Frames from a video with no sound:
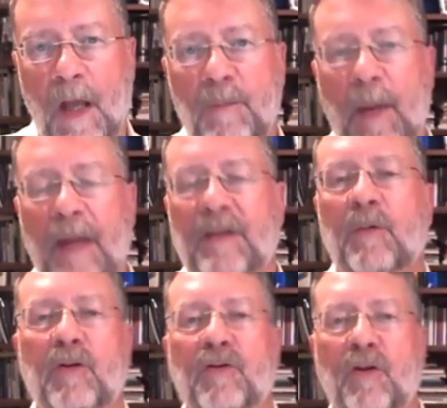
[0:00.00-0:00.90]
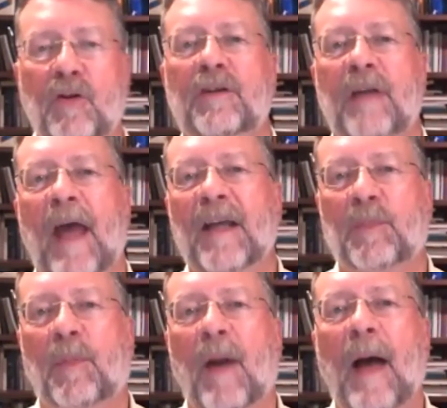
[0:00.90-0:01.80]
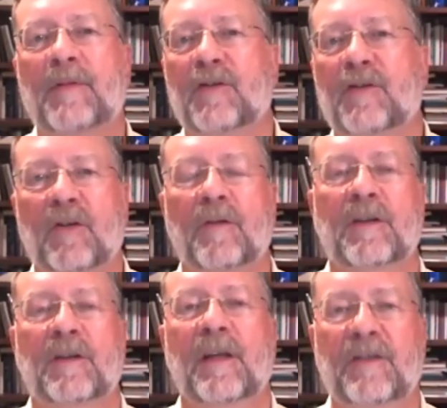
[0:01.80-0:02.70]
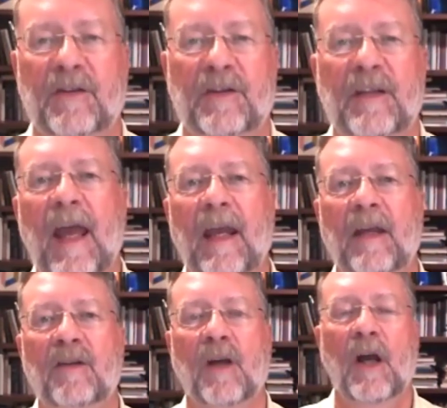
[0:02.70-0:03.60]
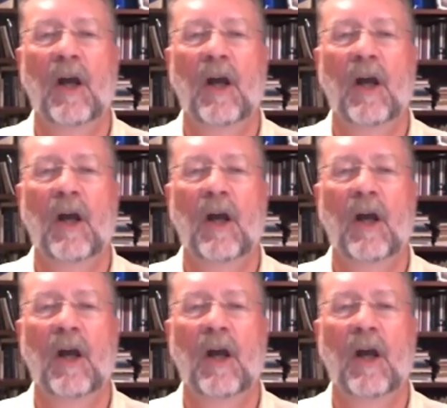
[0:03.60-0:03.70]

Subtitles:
Basically, when you use goods as props and services as a stage